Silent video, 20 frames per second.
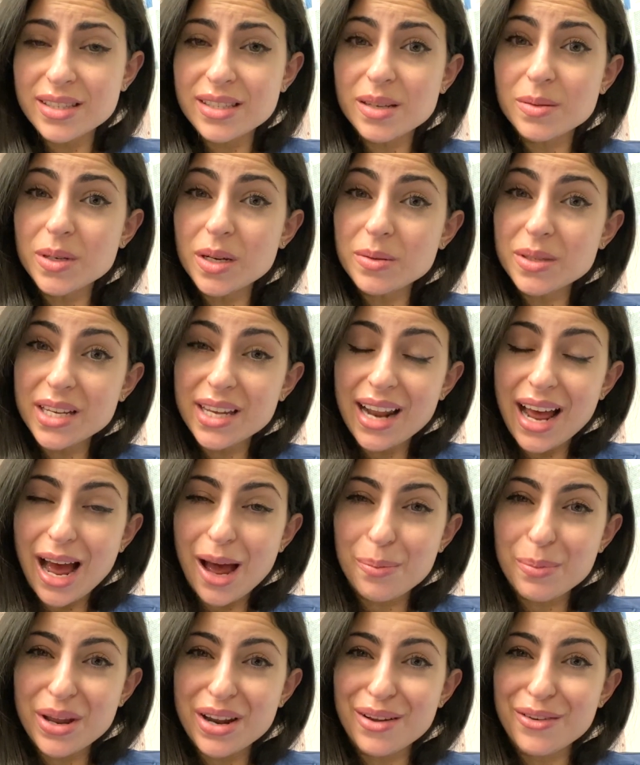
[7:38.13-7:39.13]
Sometimes it can
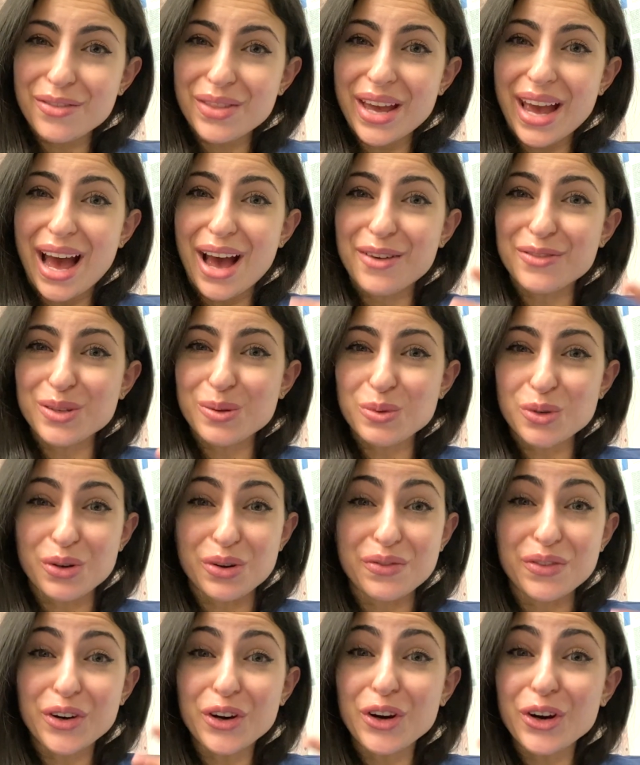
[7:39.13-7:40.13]
happen if they have some sort
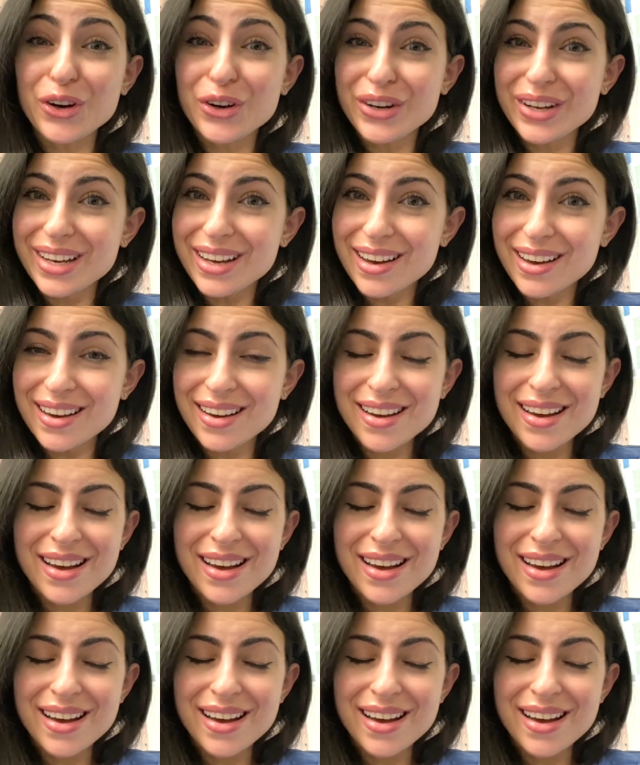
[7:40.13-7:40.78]
of hernia